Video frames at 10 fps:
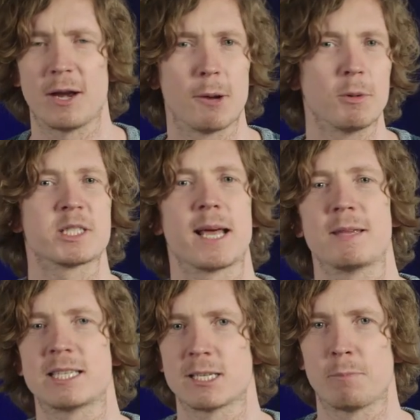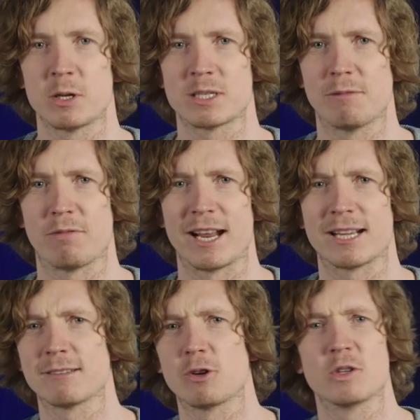Now, I'm not saying this is a positive thing,
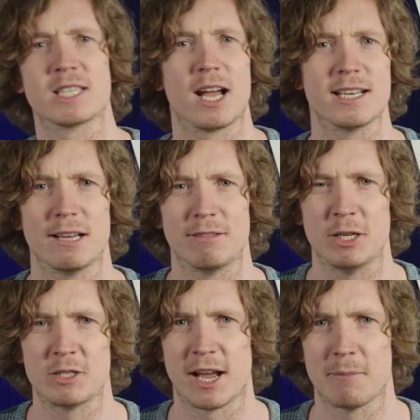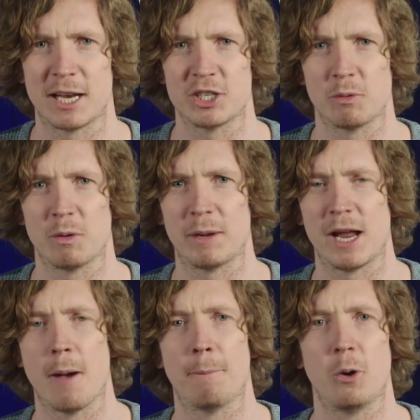because, of course, the idea of losing our manager would
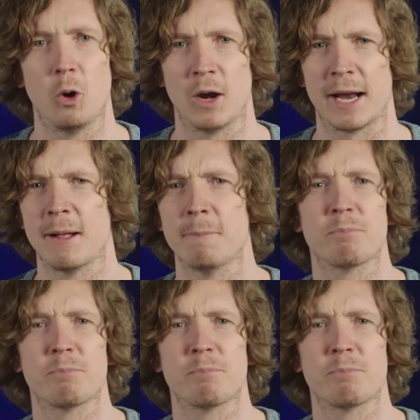be appalling.